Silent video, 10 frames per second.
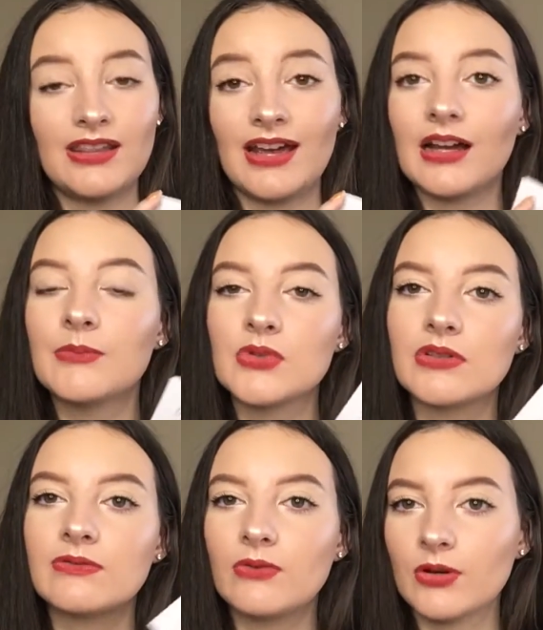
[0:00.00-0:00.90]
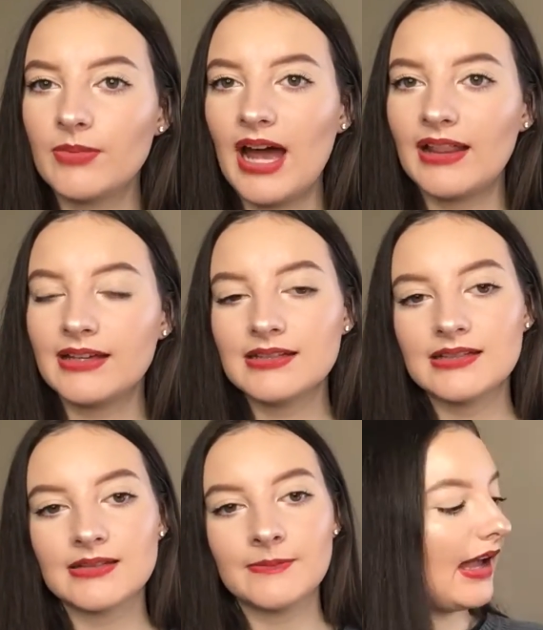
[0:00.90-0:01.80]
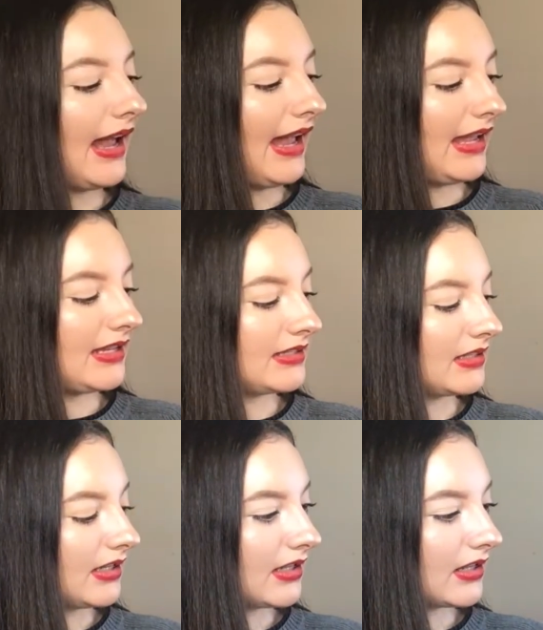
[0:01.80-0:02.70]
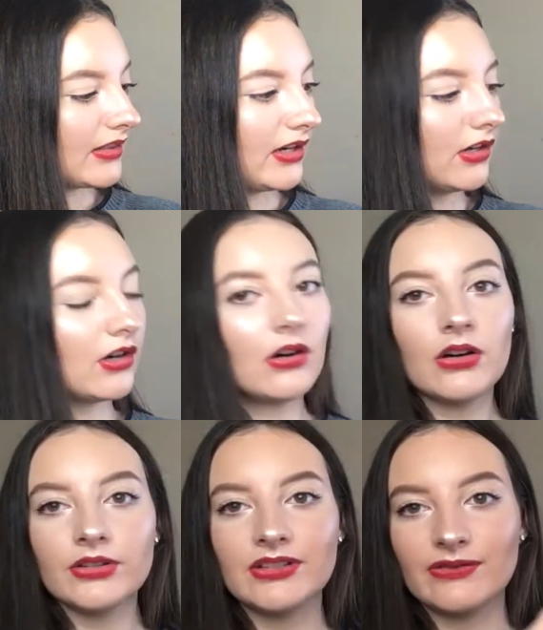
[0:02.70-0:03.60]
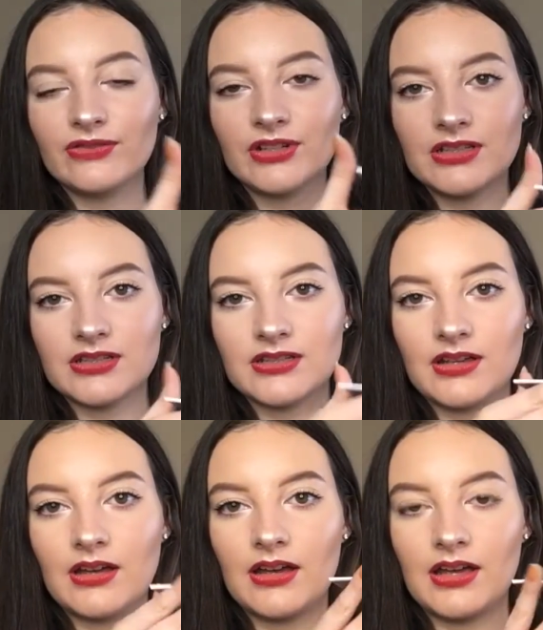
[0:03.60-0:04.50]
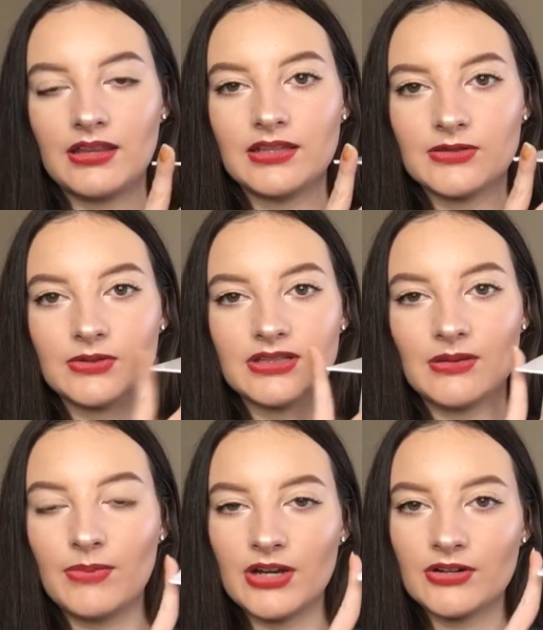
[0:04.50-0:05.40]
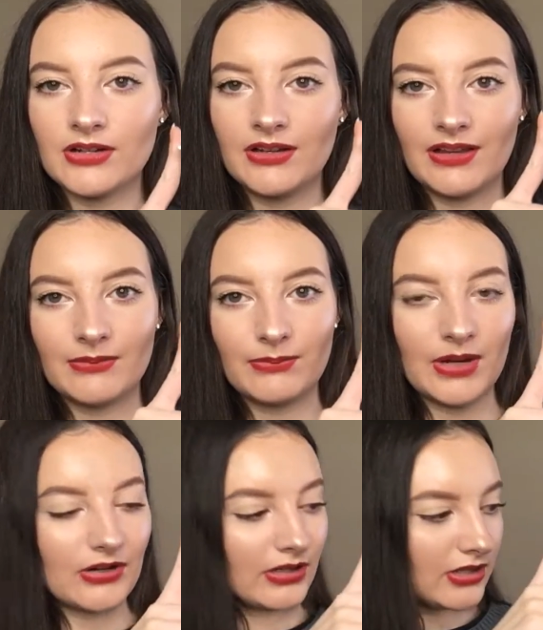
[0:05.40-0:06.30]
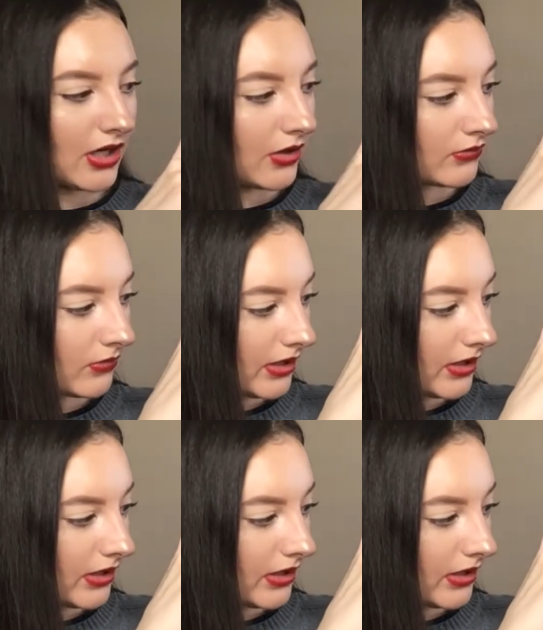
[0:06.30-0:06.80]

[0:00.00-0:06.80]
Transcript: And that comes with 4 palettes. And they are all different. And this one's the berry tone